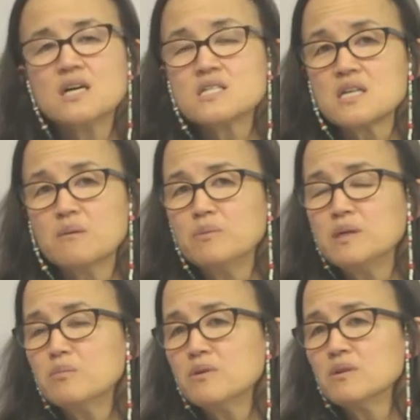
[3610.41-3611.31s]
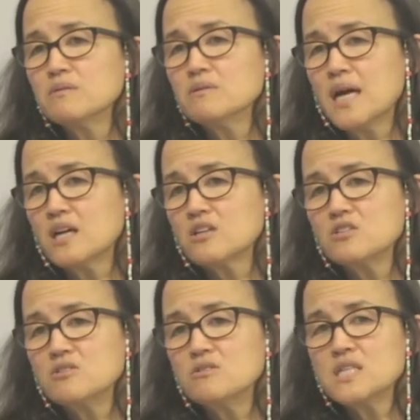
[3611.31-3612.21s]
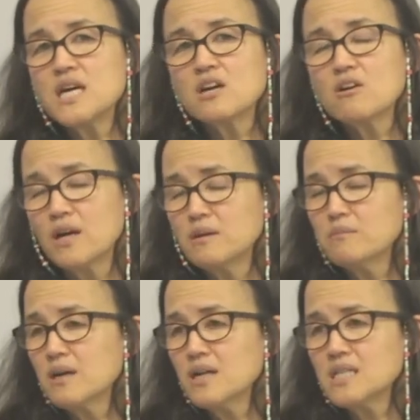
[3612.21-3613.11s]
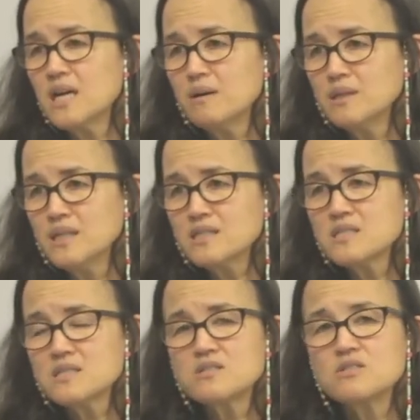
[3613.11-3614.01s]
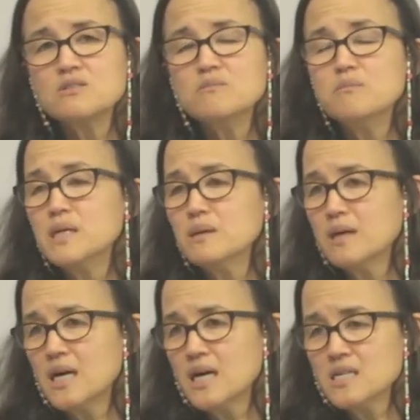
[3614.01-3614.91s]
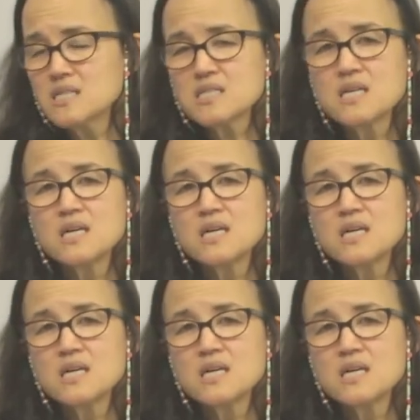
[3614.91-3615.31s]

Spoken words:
Some people like to take cranberry tablets to minimize